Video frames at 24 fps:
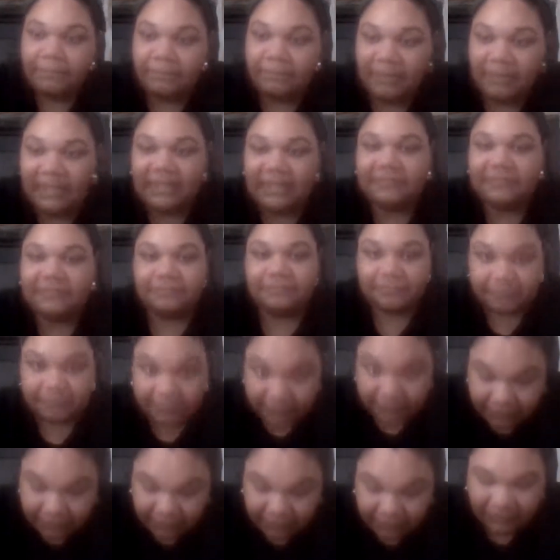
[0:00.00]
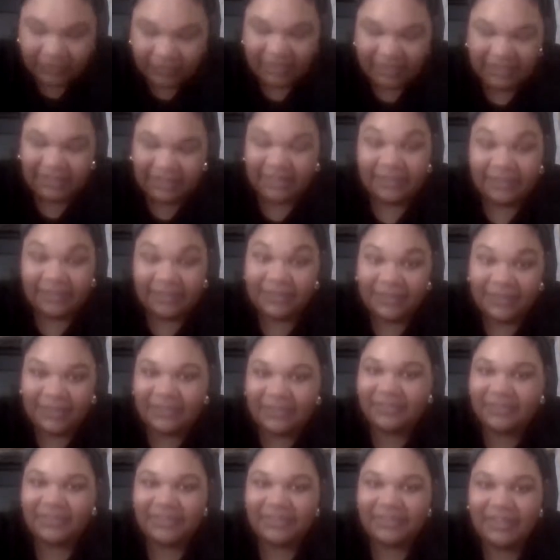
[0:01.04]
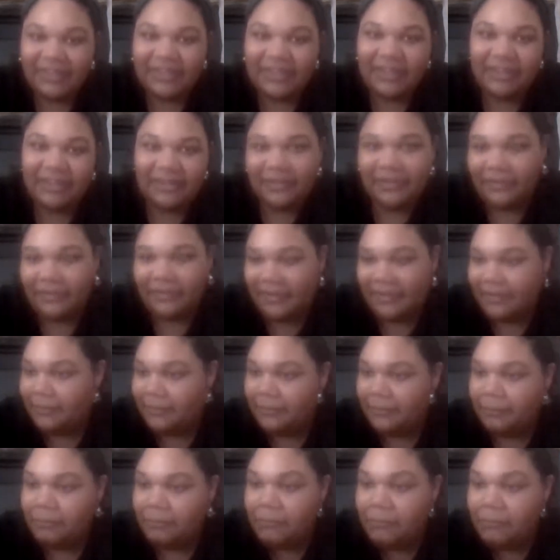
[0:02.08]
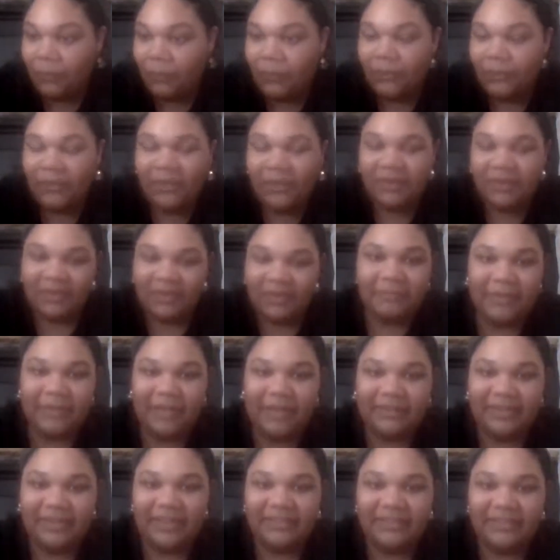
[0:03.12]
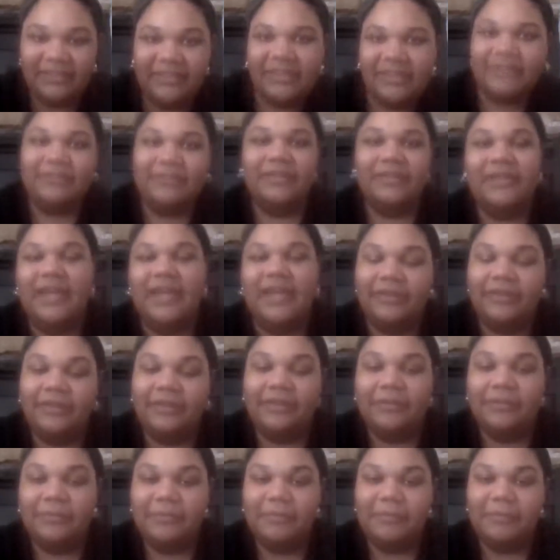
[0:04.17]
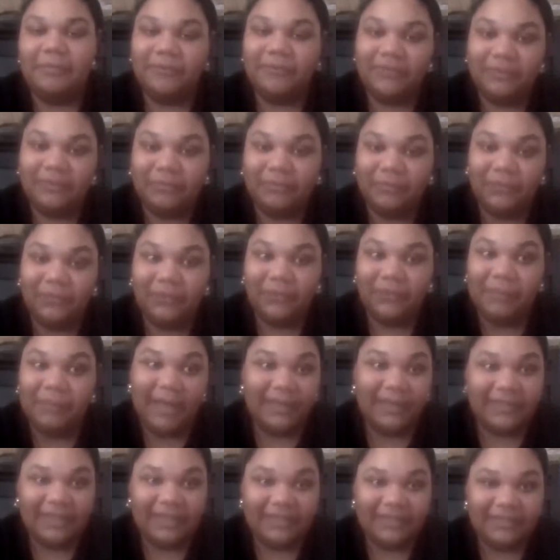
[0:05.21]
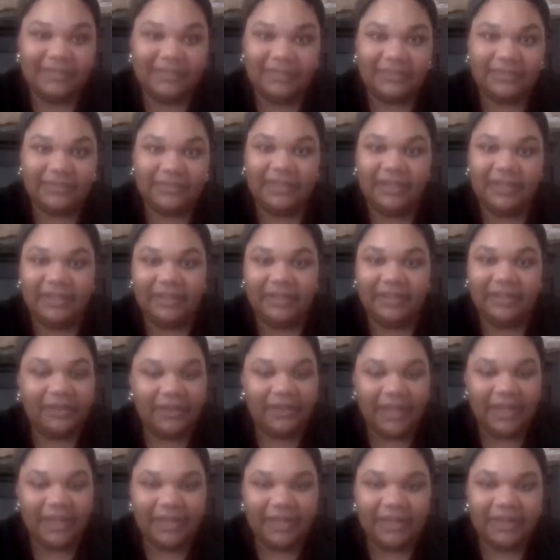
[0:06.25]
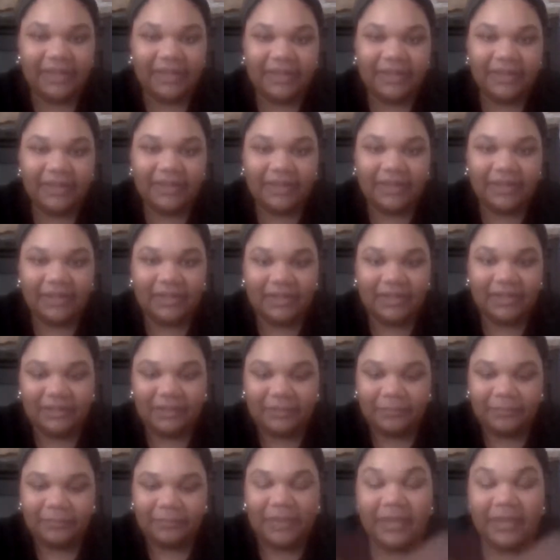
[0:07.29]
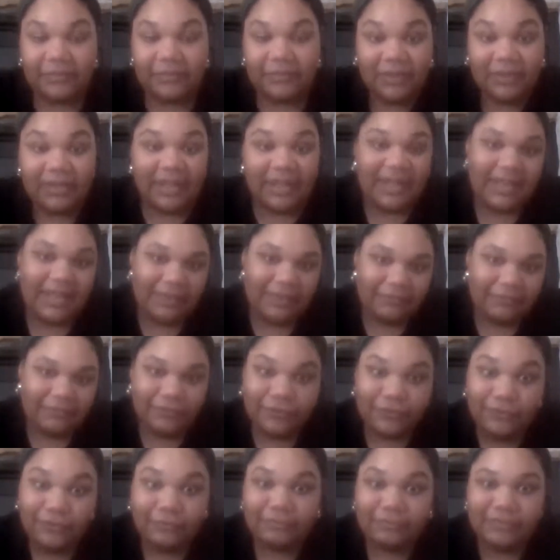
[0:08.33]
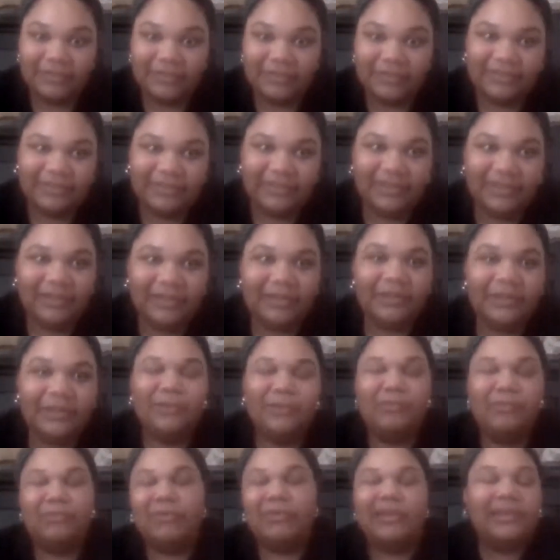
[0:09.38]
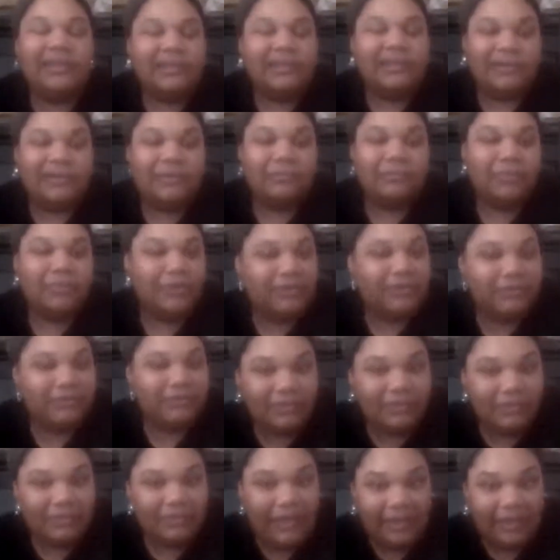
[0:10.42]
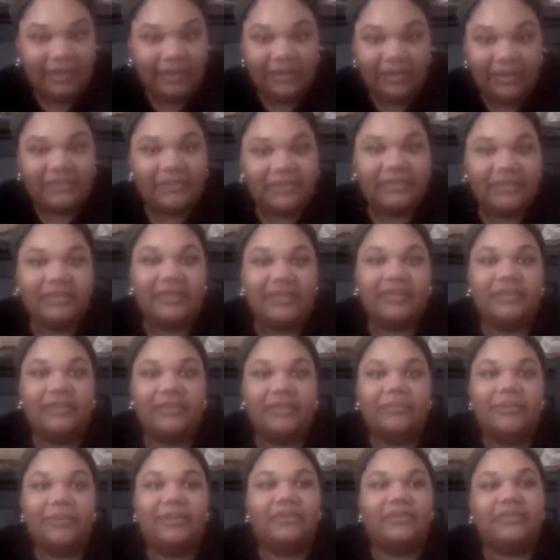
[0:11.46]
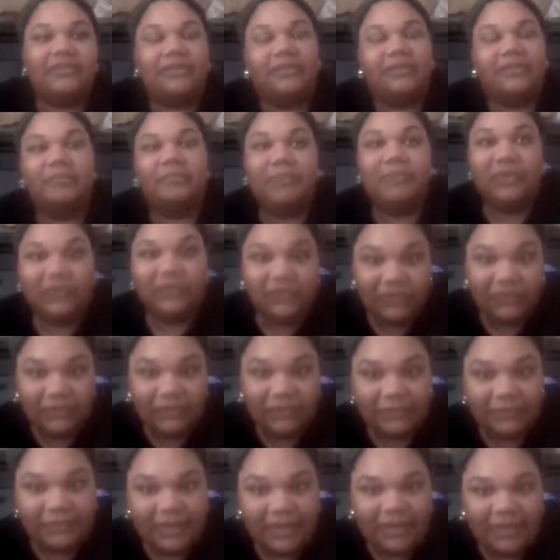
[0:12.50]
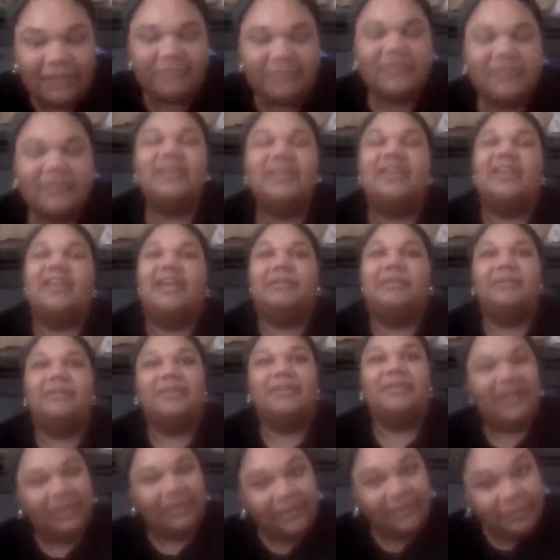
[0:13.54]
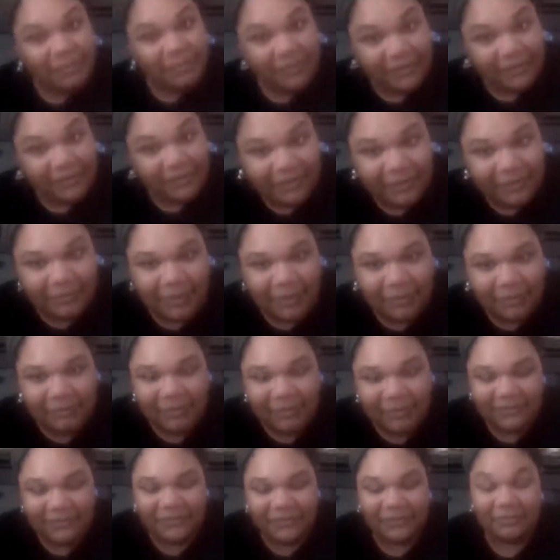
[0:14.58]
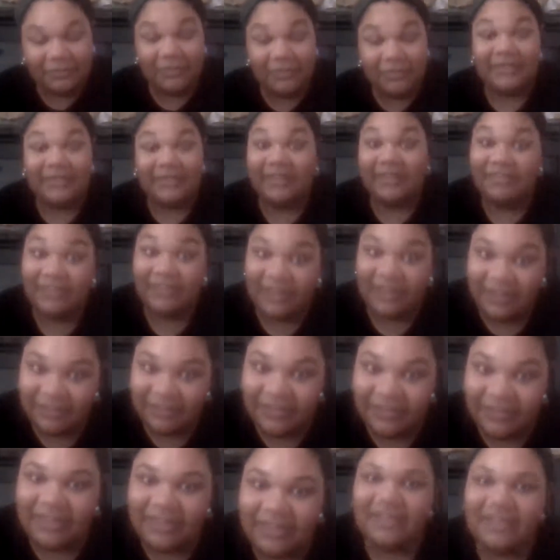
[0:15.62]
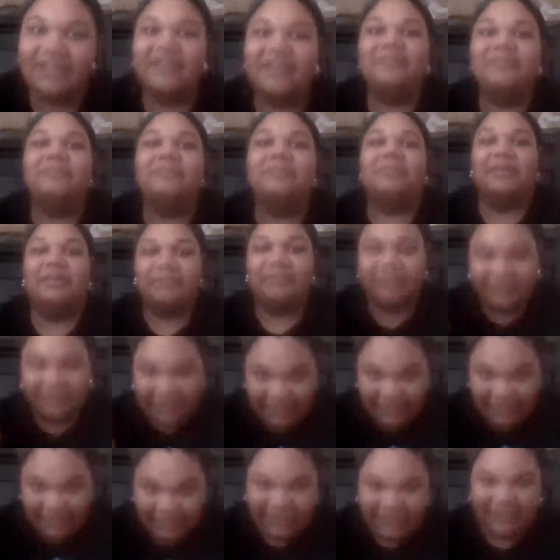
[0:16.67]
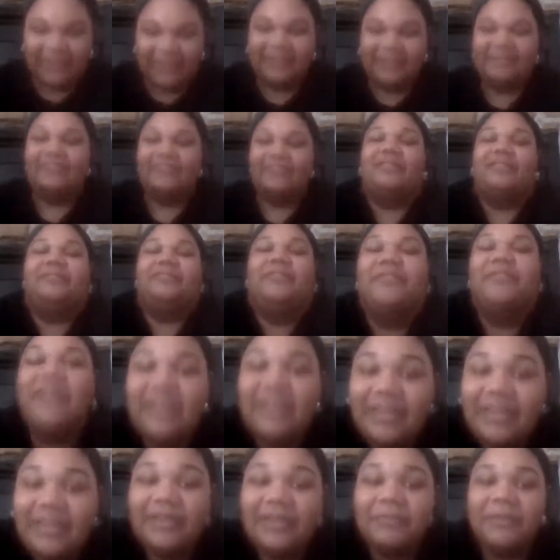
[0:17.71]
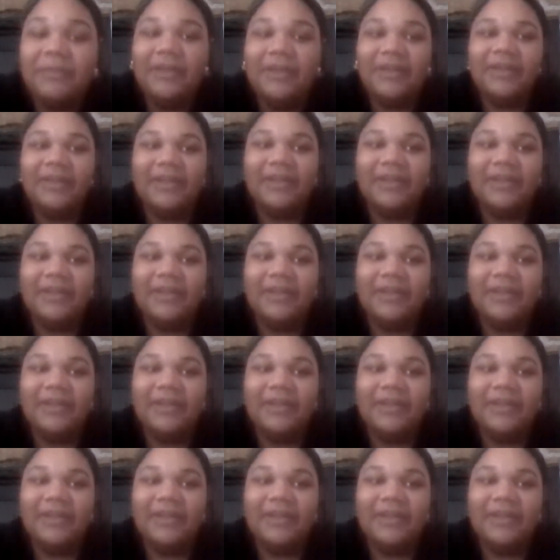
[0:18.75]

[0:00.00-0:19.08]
But if you're interested in knowing more about that stuff, gladly I'll be posting more about that stuff at the end of the day. As well, I have 2 books here. One is on personal finance, and the other one is on emotional development. And I will gladly be talking about both of those books after I read them. But for right now, I just have to read them.